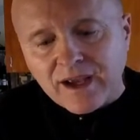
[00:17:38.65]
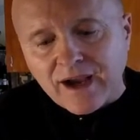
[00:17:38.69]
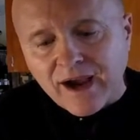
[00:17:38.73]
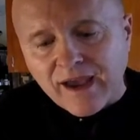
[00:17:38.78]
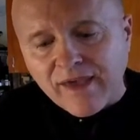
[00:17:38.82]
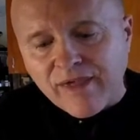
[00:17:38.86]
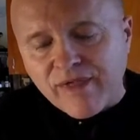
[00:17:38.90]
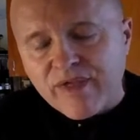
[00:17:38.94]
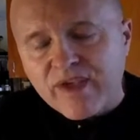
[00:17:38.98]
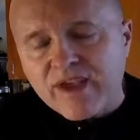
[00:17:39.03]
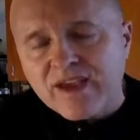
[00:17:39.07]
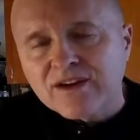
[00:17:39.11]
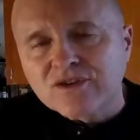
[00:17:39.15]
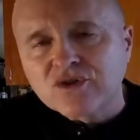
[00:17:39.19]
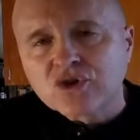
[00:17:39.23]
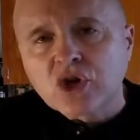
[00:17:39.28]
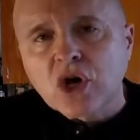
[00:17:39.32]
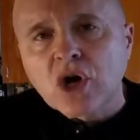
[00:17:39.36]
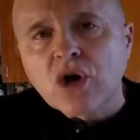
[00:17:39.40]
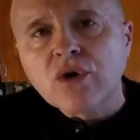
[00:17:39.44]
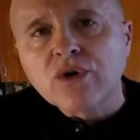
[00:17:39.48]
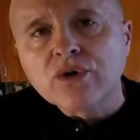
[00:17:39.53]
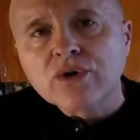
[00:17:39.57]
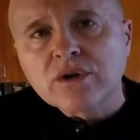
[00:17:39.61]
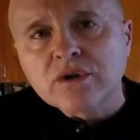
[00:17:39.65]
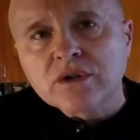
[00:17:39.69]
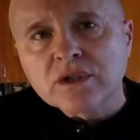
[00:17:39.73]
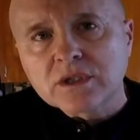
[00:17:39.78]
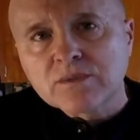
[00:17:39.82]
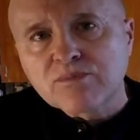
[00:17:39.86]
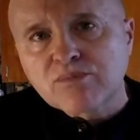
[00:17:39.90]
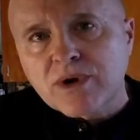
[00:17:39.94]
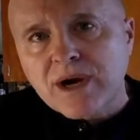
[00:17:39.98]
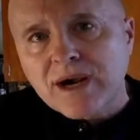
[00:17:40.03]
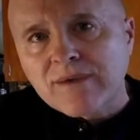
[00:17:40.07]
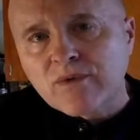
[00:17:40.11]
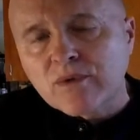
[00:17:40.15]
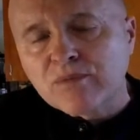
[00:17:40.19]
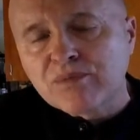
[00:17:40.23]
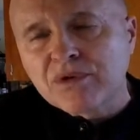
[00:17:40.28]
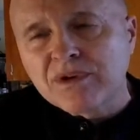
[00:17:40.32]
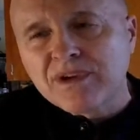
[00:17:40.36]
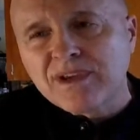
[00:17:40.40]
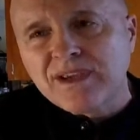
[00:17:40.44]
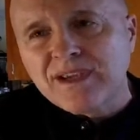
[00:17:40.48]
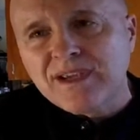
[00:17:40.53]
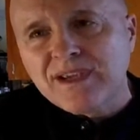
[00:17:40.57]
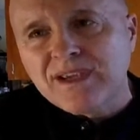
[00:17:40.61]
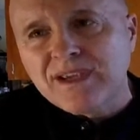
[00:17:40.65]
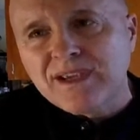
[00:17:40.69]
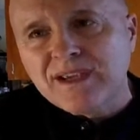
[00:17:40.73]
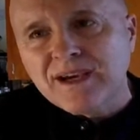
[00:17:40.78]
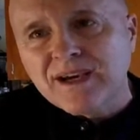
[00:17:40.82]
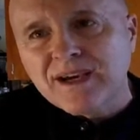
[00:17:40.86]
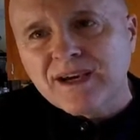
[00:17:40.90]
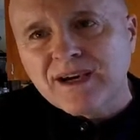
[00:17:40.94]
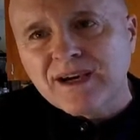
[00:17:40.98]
I think total is probably